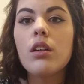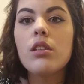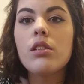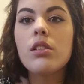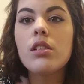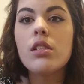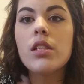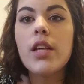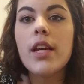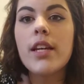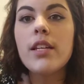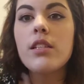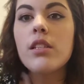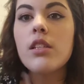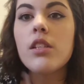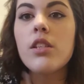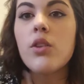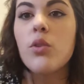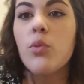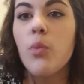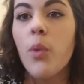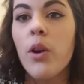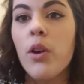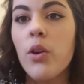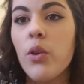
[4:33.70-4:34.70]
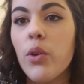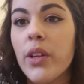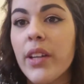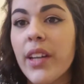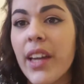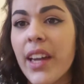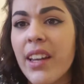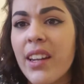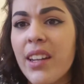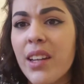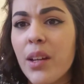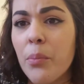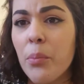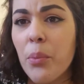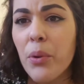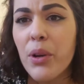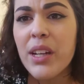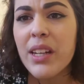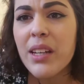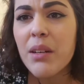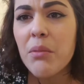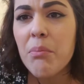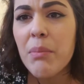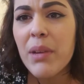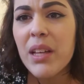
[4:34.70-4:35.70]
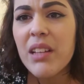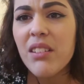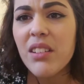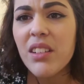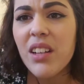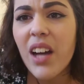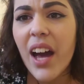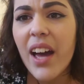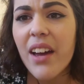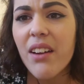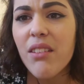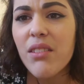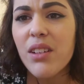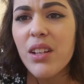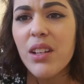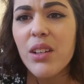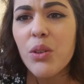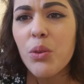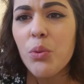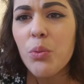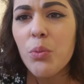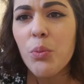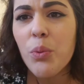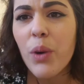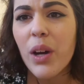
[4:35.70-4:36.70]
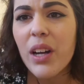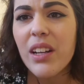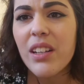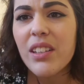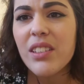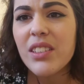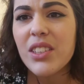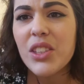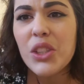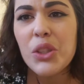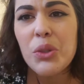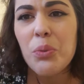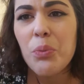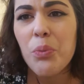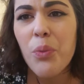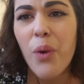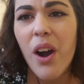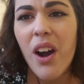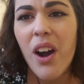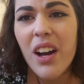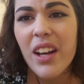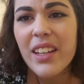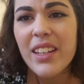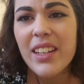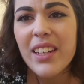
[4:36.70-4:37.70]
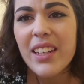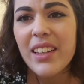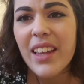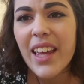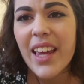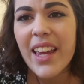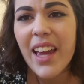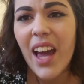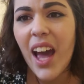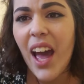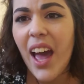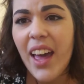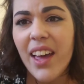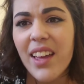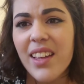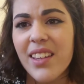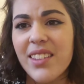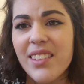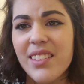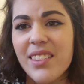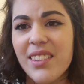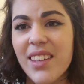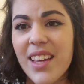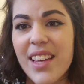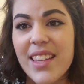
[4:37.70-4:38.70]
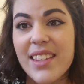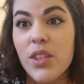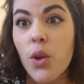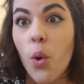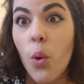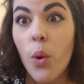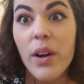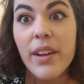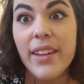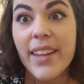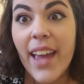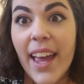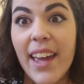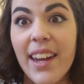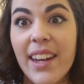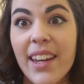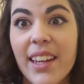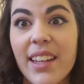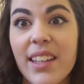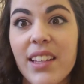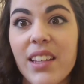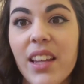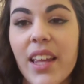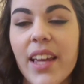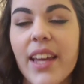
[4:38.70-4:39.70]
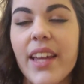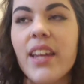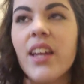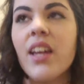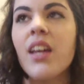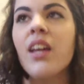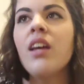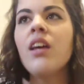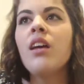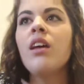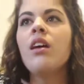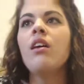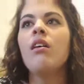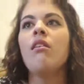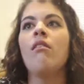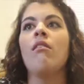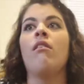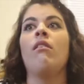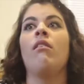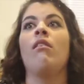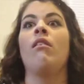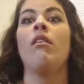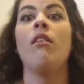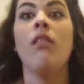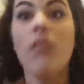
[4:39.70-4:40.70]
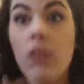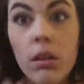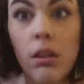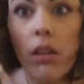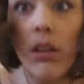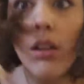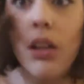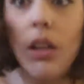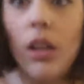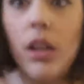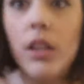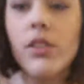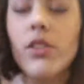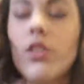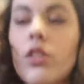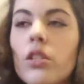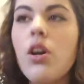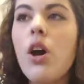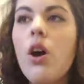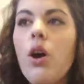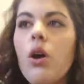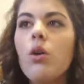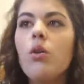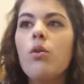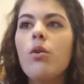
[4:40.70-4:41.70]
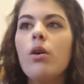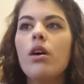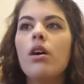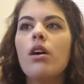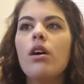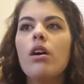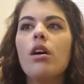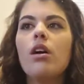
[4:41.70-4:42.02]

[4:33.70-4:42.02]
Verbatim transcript: "Stacy, you want organic brand milk. I don't know what else you want. It, like, it, it's organic." Like, so